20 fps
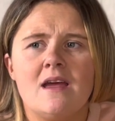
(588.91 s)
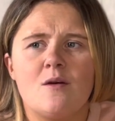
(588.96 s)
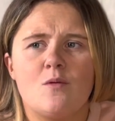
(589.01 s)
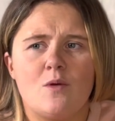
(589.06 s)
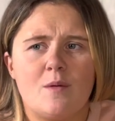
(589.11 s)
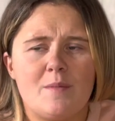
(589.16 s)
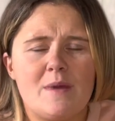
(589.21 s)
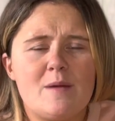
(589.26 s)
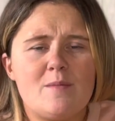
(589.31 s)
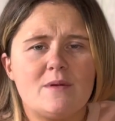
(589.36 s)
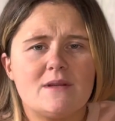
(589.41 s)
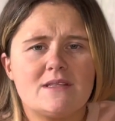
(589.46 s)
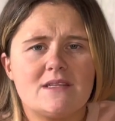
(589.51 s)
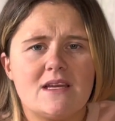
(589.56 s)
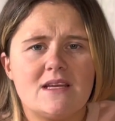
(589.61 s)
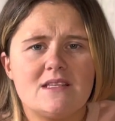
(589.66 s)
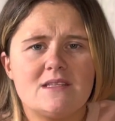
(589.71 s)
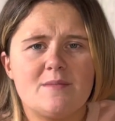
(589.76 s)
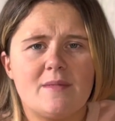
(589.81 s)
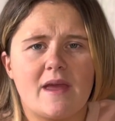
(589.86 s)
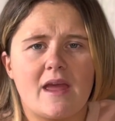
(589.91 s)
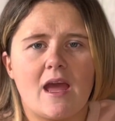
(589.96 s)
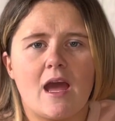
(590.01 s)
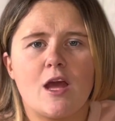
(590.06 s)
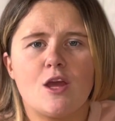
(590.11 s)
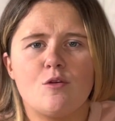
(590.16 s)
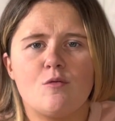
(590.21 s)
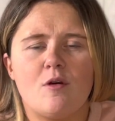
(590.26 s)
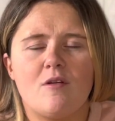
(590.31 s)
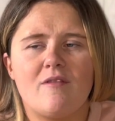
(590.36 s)
When people say to me, are
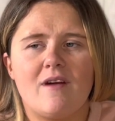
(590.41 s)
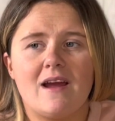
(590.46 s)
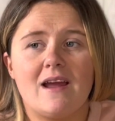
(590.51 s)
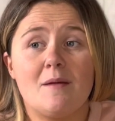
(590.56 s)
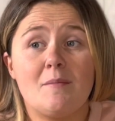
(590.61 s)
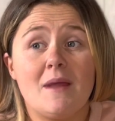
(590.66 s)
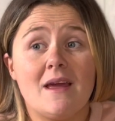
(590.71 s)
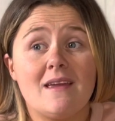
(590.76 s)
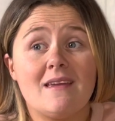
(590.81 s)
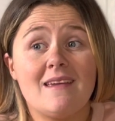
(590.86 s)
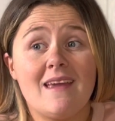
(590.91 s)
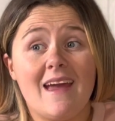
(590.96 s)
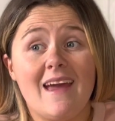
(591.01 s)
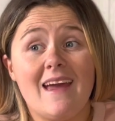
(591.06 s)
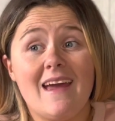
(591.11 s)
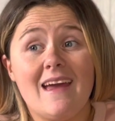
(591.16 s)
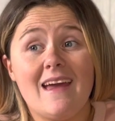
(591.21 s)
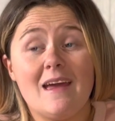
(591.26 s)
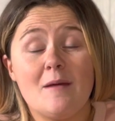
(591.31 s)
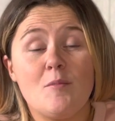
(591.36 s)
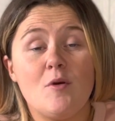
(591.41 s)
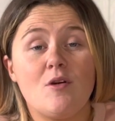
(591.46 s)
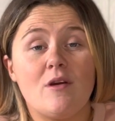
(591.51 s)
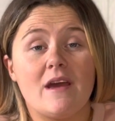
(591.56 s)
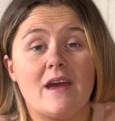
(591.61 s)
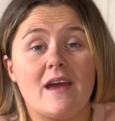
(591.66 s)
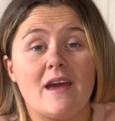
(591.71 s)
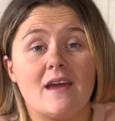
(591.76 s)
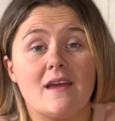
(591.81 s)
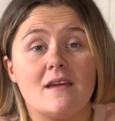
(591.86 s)
you all right? I'm like, yeah, I'm
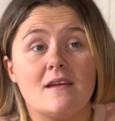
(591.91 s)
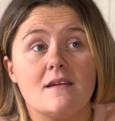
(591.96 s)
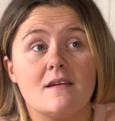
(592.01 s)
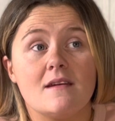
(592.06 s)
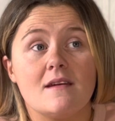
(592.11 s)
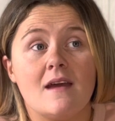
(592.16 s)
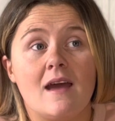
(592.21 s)
okay.